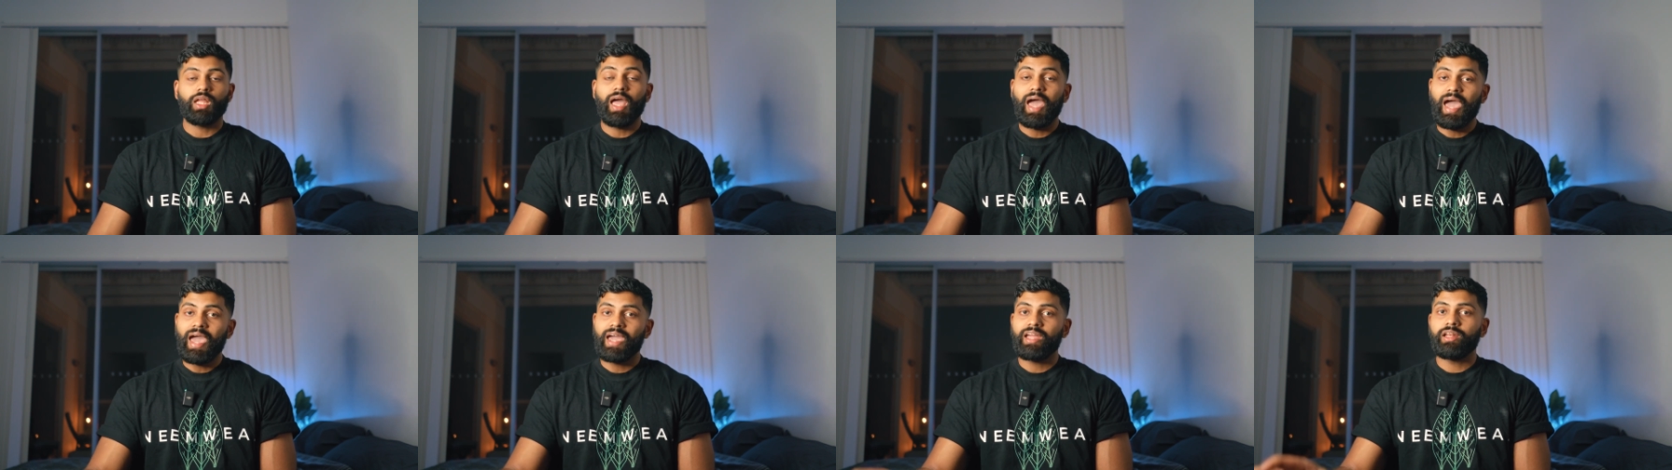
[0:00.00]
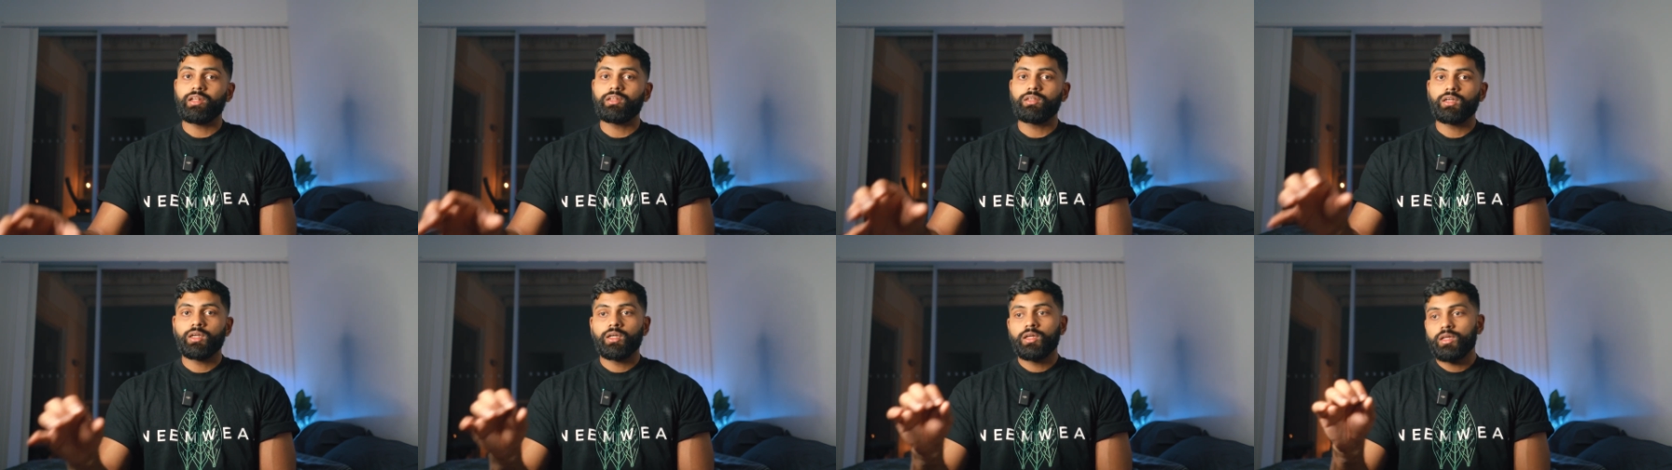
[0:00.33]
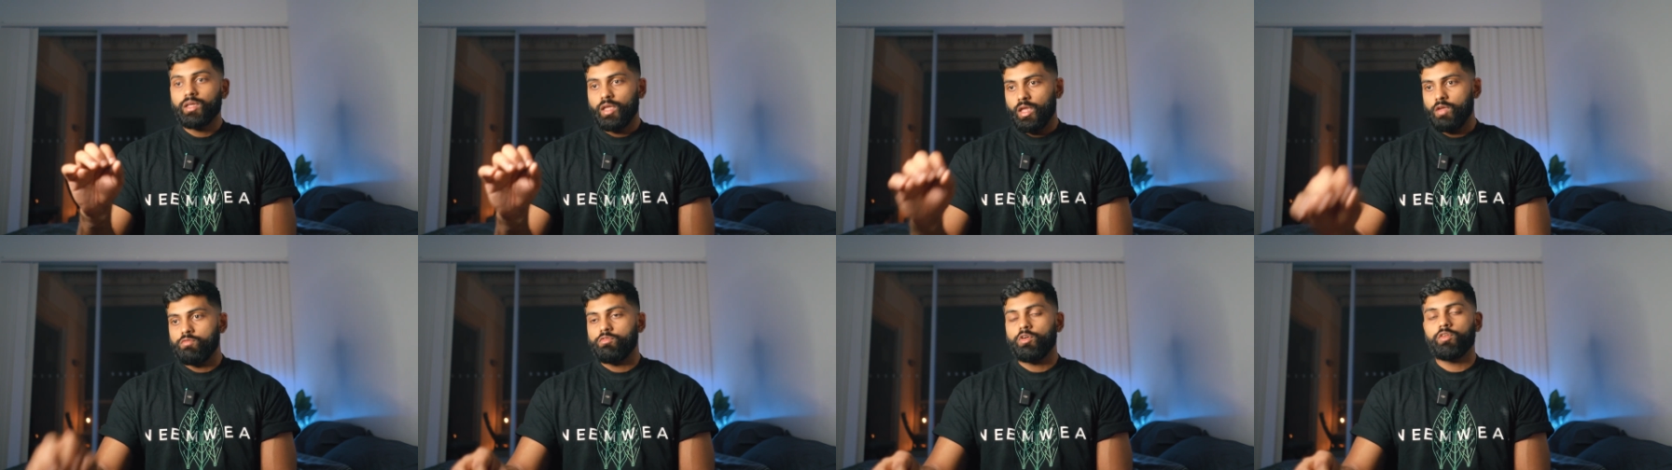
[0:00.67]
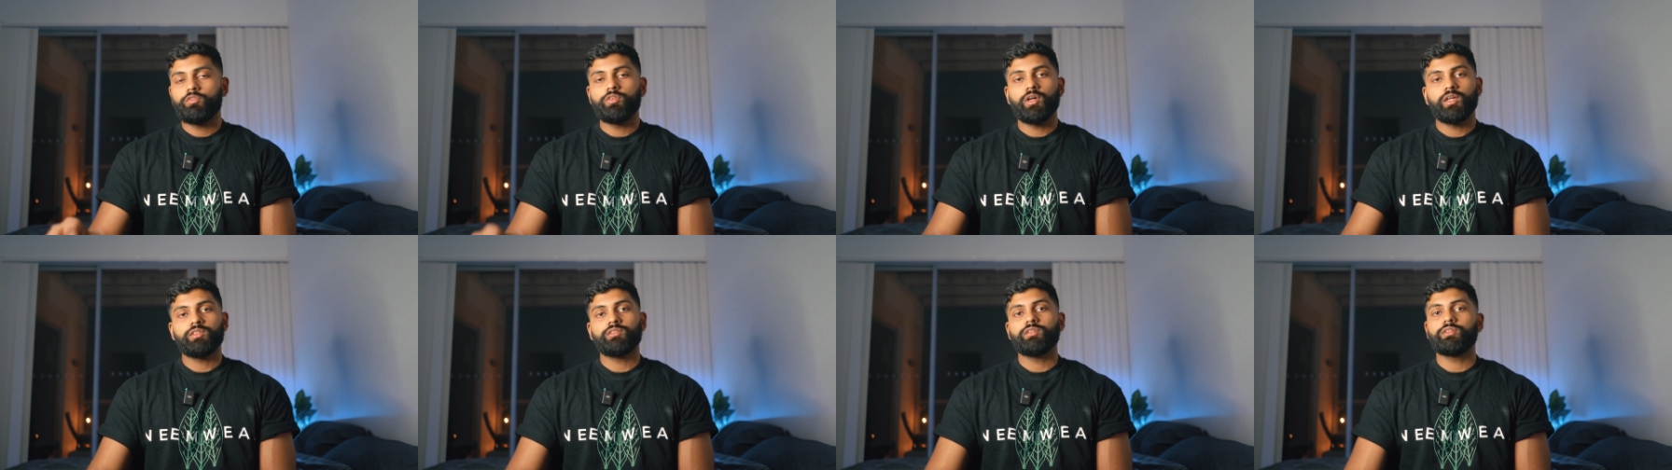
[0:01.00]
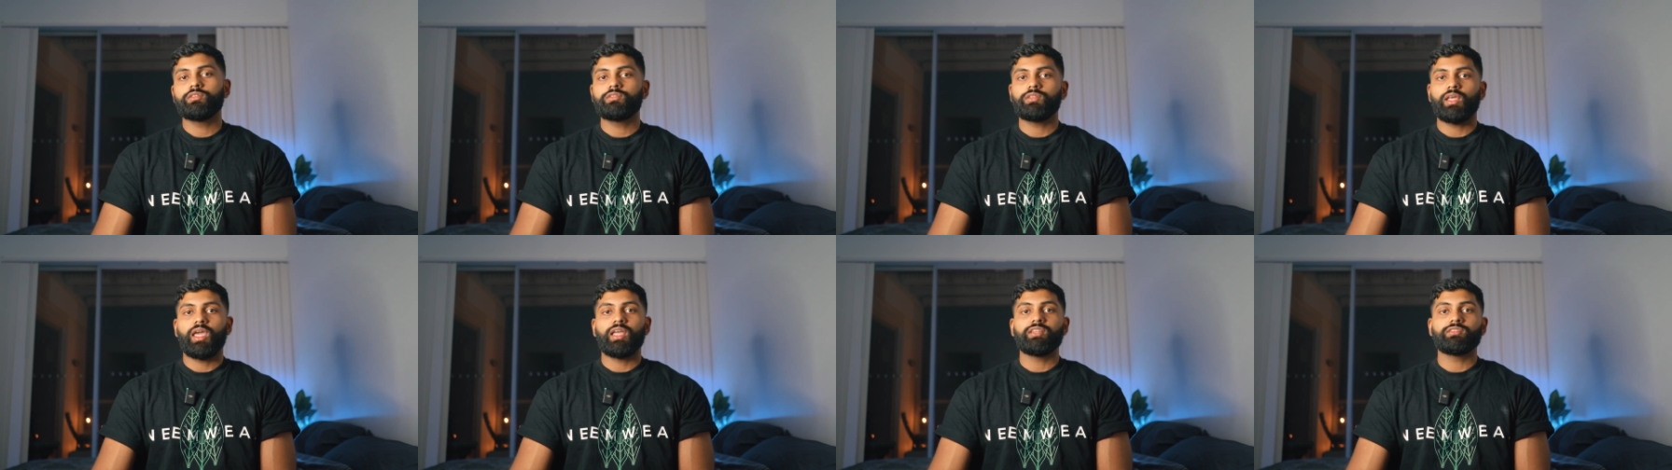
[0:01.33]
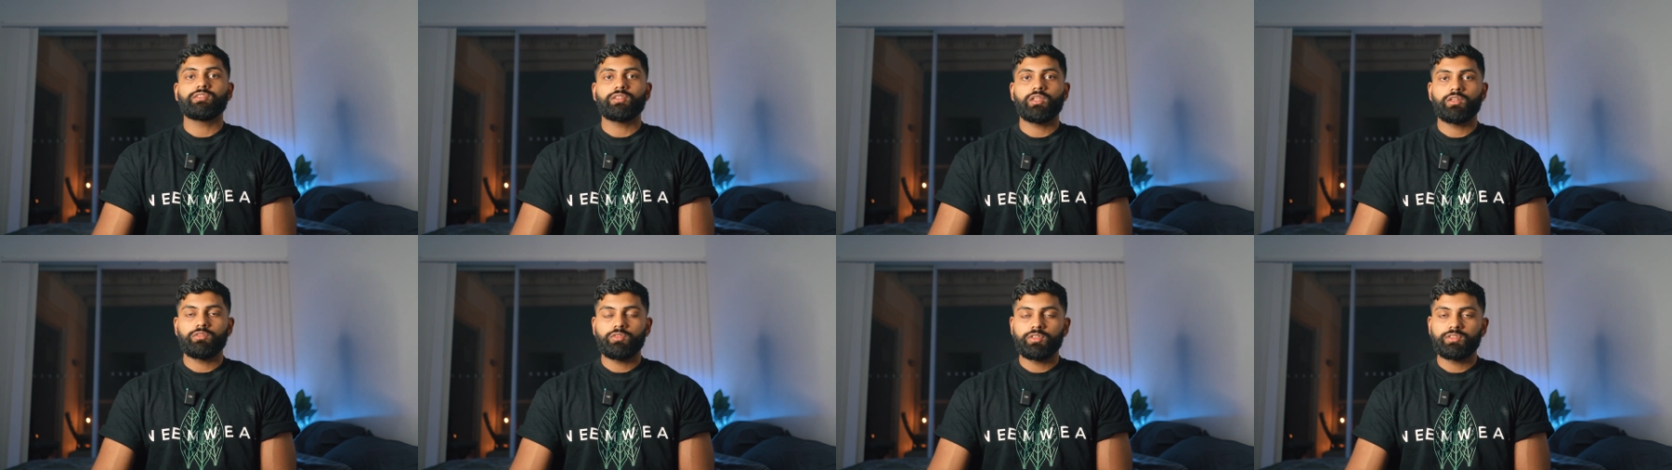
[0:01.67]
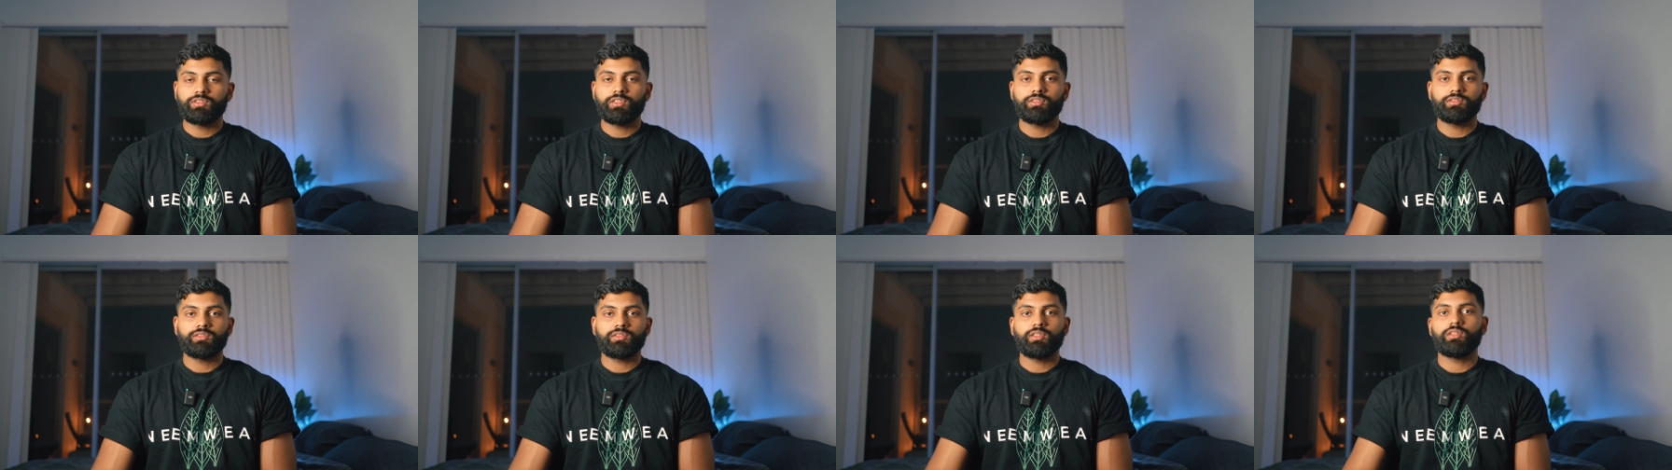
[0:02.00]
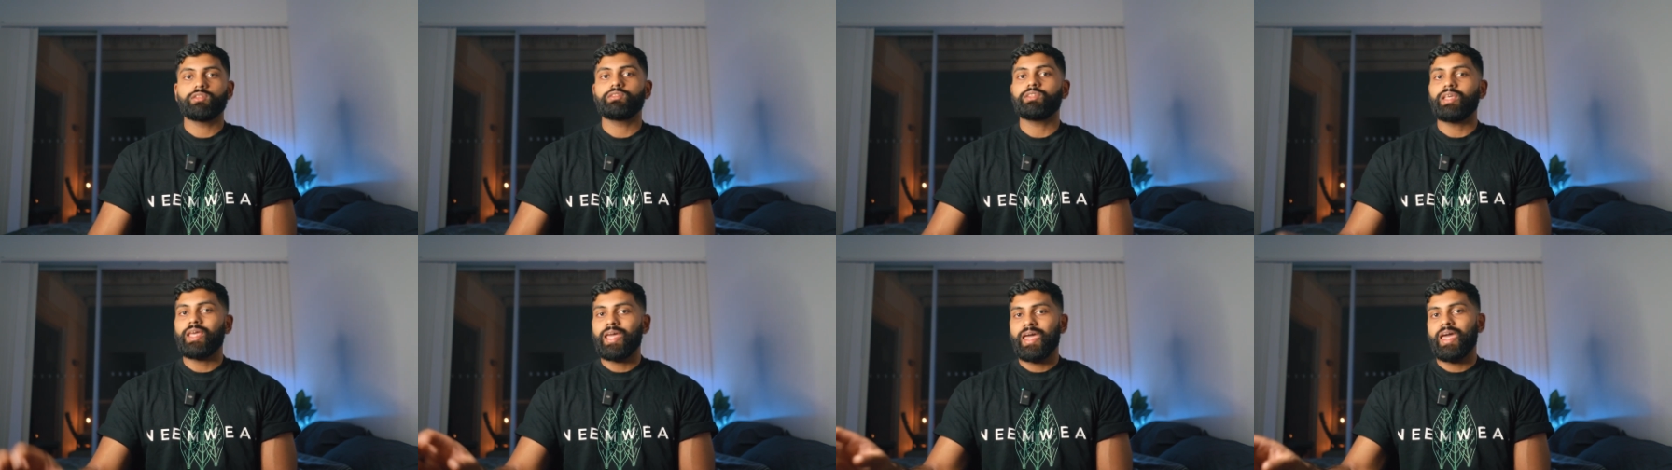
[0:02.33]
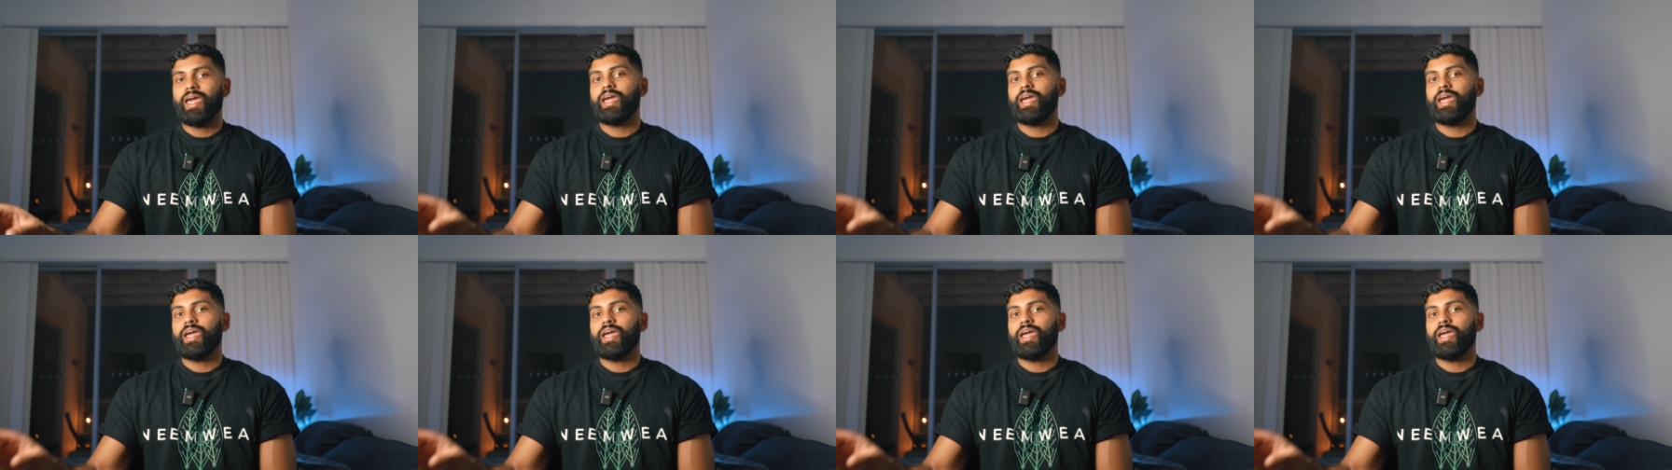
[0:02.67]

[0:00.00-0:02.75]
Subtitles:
And it reverses insulin resistance